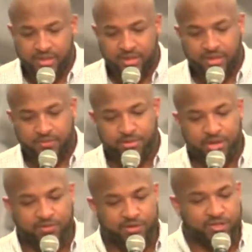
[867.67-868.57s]
of
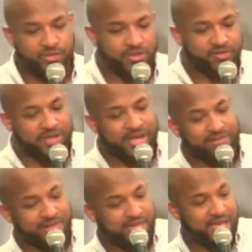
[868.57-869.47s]
Proverbs
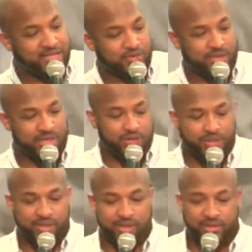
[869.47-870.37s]
25. Last week
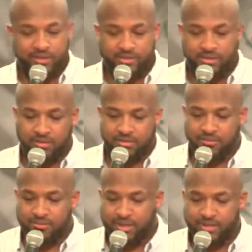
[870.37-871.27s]
we talked
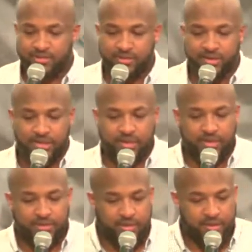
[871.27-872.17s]
about
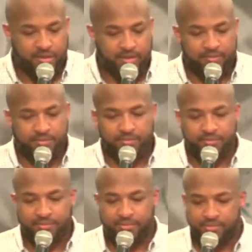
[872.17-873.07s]
um,
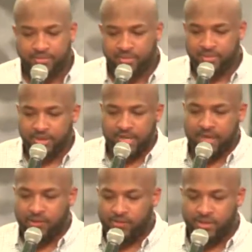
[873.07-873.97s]

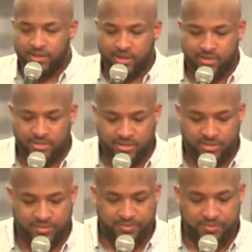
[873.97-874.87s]
how we ought
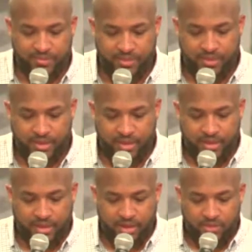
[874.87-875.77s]
to
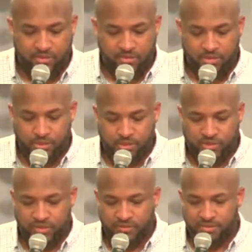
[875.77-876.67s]

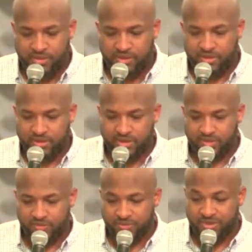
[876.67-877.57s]
remove
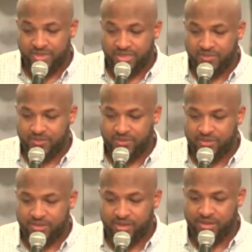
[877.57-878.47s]
impurities from silver.
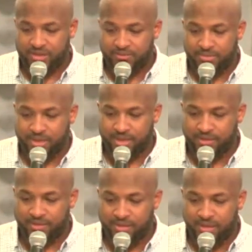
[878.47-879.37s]
We talked about